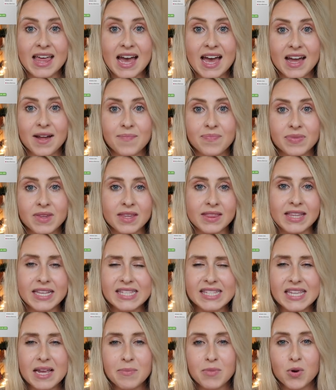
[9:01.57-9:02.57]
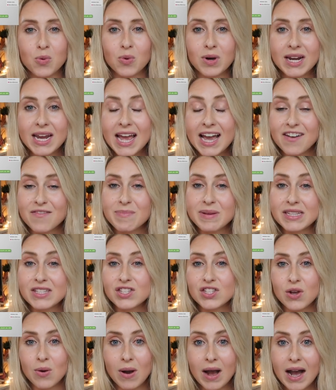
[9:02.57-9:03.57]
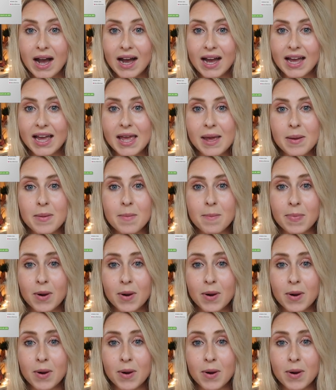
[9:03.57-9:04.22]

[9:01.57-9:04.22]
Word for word: that this number wouldn't have been so high,